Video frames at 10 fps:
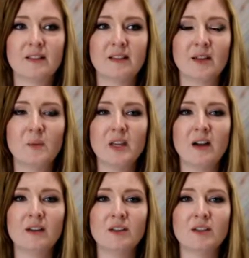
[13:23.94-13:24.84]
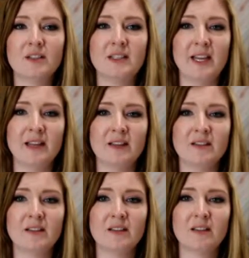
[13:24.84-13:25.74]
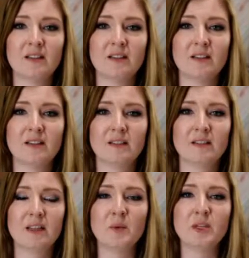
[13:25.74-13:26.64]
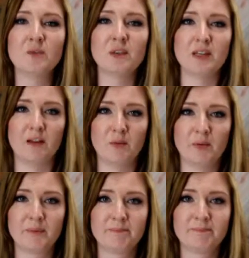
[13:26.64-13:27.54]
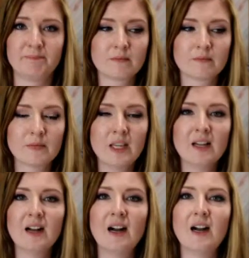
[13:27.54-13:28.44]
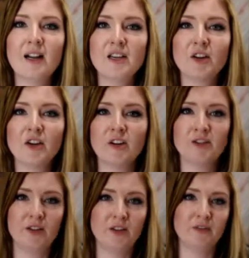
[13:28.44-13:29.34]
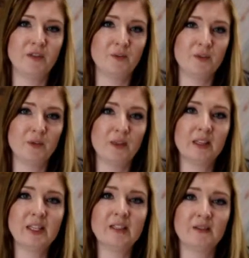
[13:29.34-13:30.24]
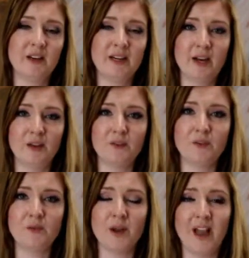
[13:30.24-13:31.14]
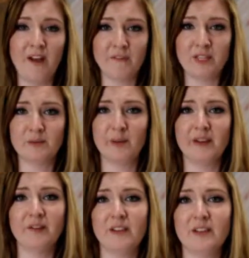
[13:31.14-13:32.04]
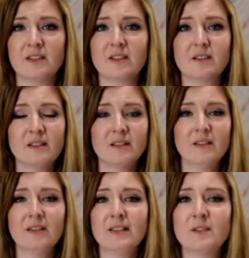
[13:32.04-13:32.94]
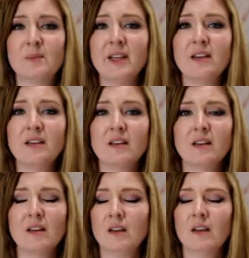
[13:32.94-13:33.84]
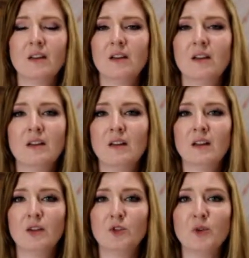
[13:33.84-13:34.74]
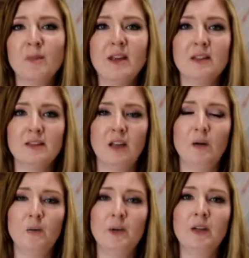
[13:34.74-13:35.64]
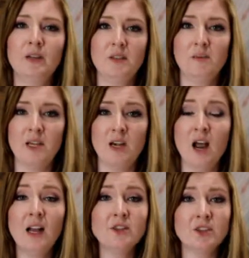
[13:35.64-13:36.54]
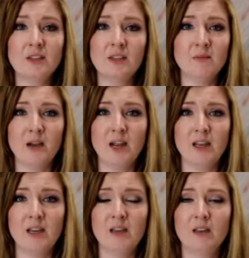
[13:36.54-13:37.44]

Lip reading: that we understand that we do need help. I encourage all of you to at least find out if you have these benefits. It's been a tremendous help to me, not just in my